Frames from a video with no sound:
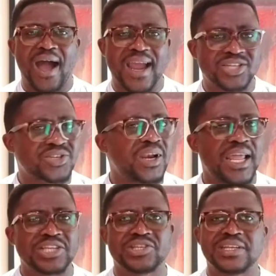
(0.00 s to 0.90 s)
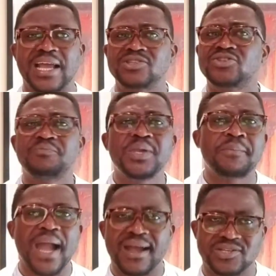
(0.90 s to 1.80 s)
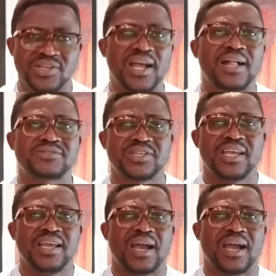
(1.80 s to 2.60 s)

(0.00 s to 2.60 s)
isolation and to be by ourselves.